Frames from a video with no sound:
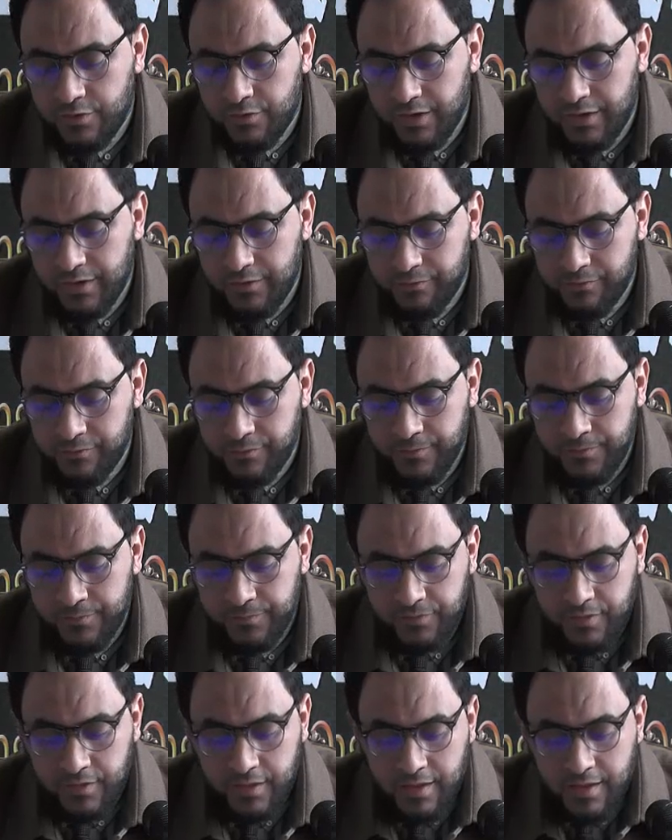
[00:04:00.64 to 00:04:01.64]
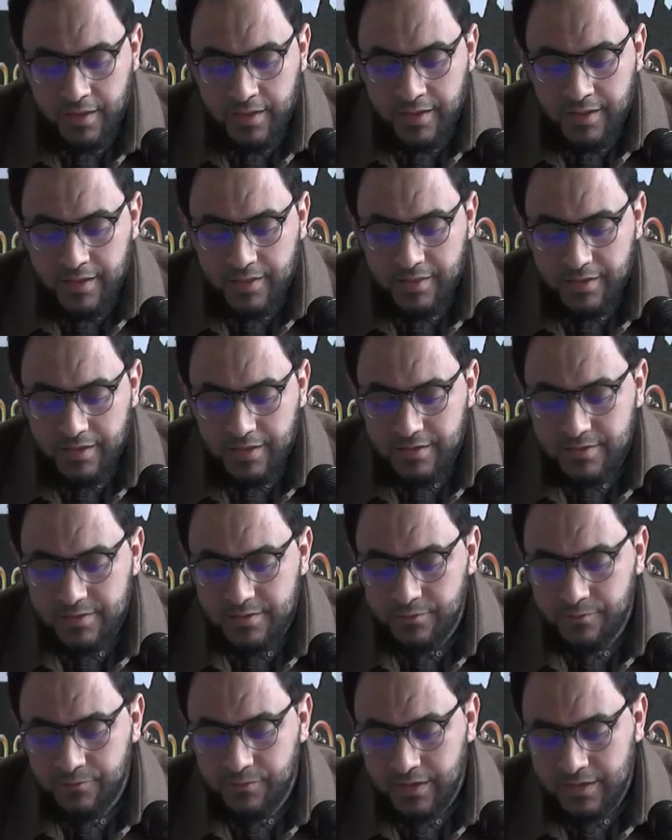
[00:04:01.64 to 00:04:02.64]
grief. These
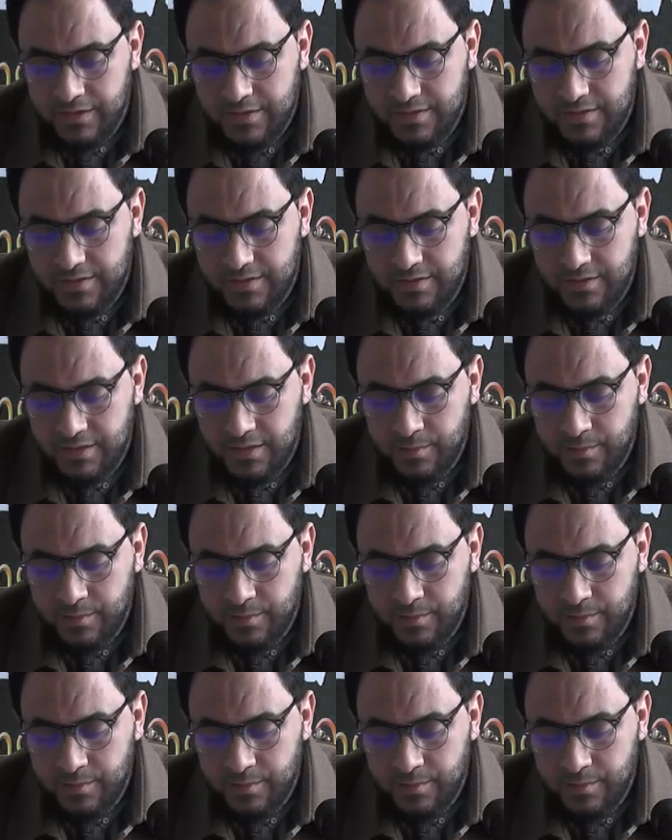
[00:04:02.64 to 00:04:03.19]
events